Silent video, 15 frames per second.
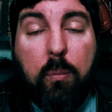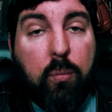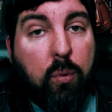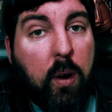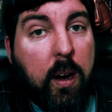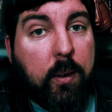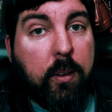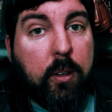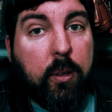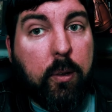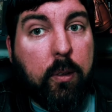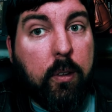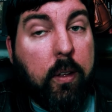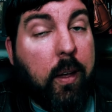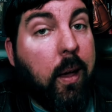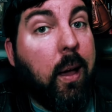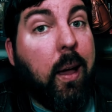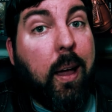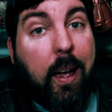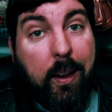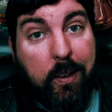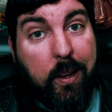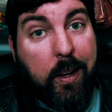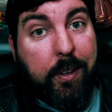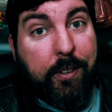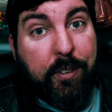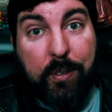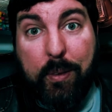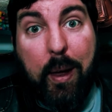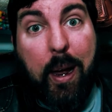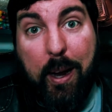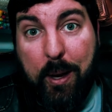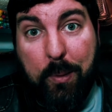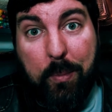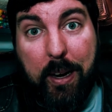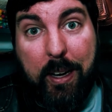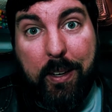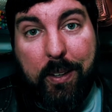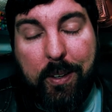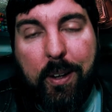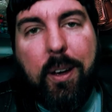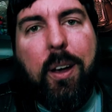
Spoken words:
practical and yes, animated,